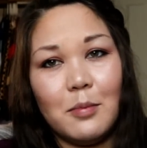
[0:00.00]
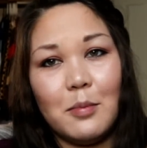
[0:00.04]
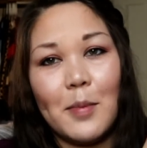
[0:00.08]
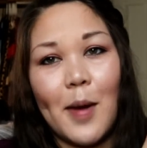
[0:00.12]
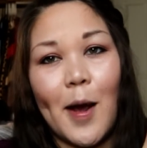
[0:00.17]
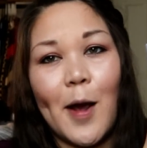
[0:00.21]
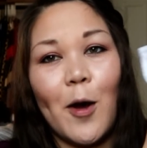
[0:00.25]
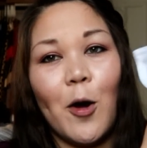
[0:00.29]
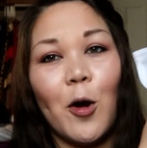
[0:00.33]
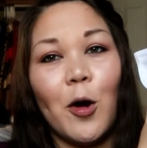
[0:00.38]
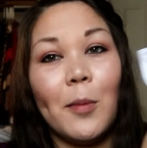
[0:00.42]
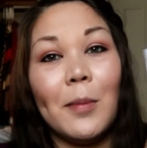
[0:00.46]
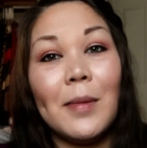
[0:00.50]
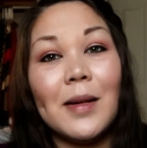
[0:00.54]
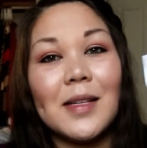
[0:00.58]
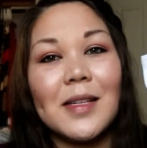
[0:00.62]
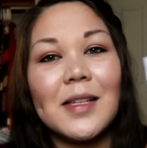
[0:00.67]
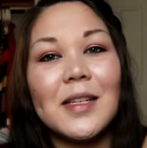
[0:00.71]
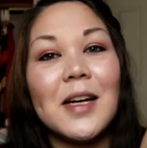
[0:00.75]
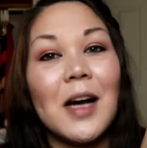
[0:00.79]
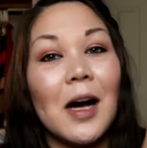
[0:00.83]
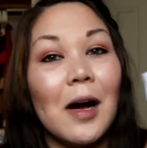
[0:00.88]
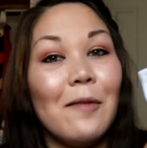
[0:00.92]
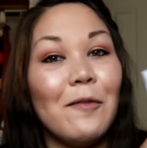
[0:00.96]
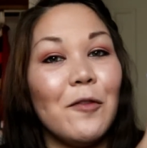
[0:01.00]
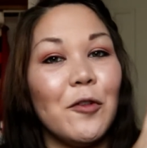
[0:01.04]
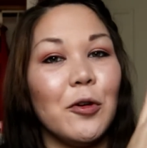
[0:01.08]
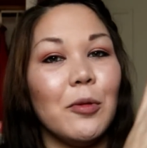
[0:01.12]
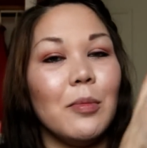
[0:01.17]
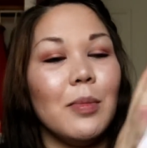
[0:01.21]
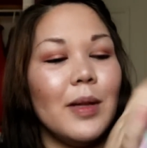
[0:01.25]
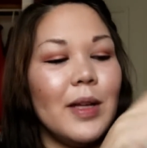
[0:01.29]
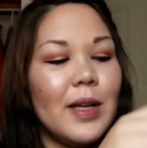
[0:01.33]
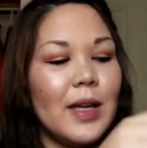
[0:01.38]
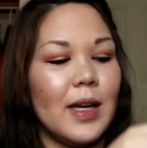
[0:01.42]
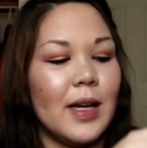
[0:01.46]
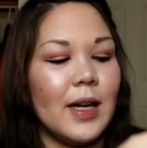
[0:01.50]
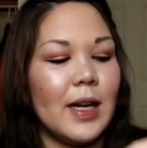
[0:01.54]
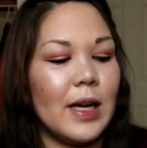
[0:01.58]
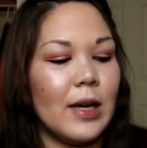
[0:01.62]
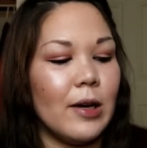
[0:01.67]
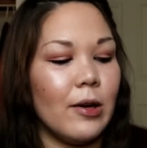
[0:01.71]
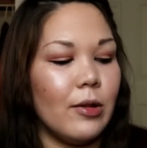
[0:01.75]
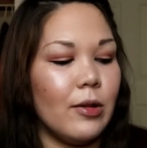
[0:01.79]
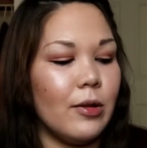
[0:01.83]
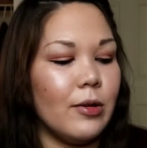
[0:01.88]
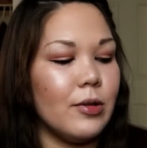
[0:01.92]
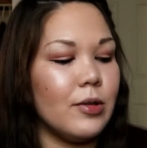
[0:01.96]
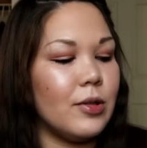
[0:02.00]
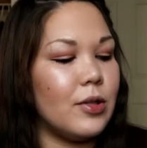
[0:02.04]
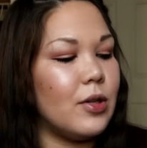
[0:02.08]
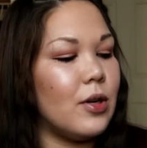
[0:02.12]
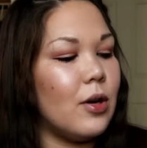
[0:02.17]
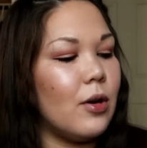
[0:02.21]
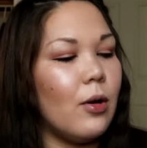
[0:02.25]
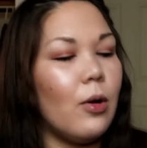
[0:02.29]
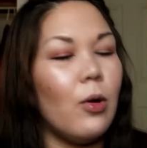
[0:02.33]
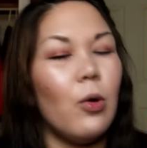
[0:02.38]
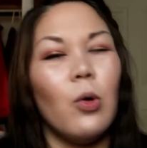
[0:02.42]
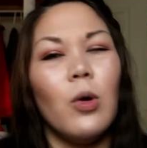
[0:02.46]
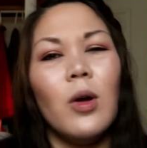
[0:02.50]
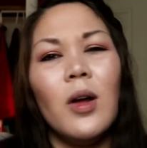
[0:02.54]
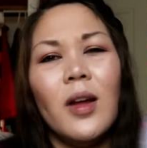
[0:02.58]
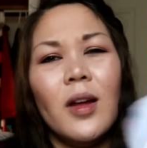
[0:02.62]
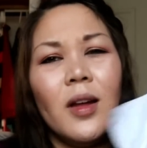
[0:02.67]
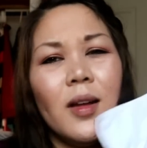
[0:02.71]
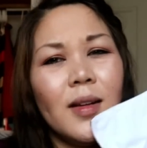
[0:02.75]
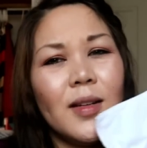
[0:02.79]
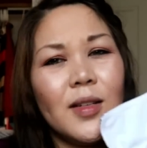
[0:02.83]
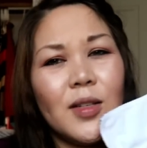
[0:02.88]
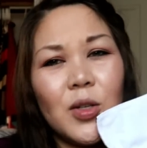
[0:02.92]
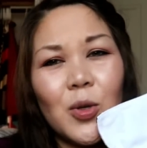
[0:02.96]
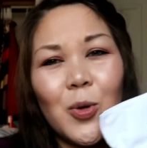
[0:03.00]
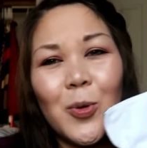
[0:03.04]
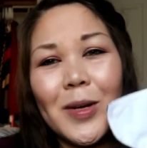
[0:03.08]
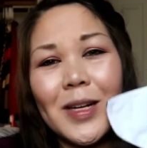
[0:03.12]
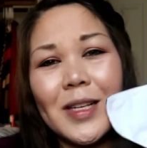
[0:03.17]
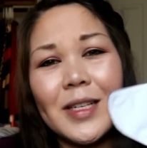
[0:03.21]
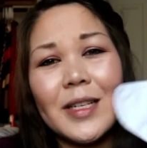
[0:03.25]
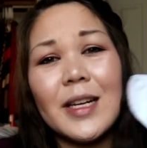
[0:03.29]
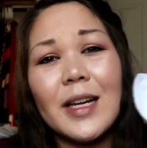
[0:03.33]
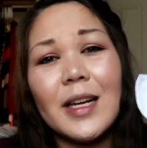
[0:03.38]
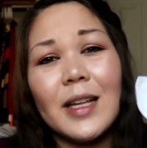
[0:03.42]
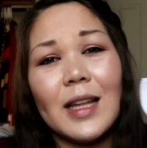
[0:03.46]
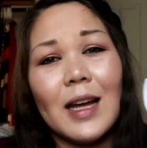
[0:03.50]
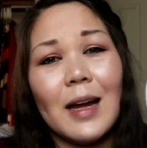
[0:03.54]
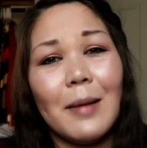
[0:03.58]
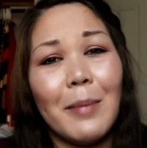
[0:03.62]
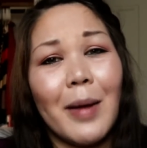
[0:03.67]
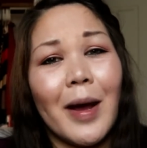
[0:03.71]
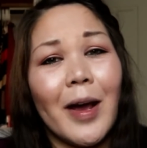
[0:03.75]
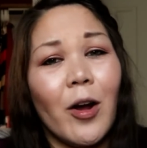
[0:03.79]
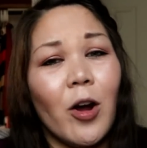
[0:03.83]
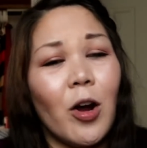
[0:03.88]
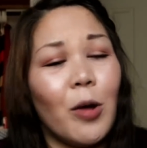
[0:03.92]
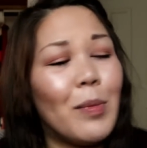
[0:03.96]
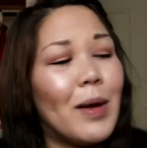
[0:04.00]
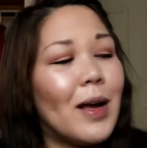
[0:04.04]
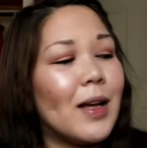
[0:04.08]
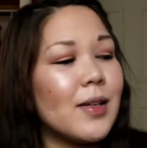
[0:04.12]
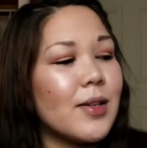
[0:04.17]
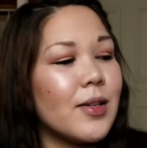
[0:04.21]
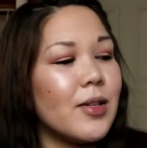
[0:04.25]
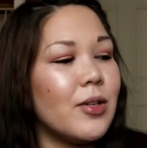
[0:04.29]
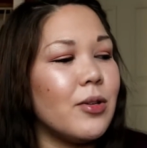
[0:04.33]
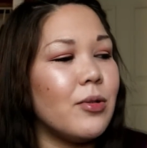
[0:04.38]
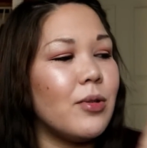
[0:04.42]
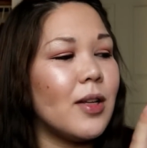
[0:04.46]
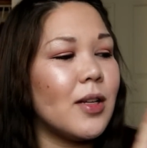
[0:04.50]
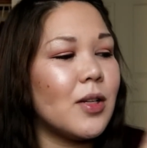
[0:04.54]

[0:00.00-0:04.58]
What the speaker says: My arm is comfortably in here. There's no squeezing that my arm has to do.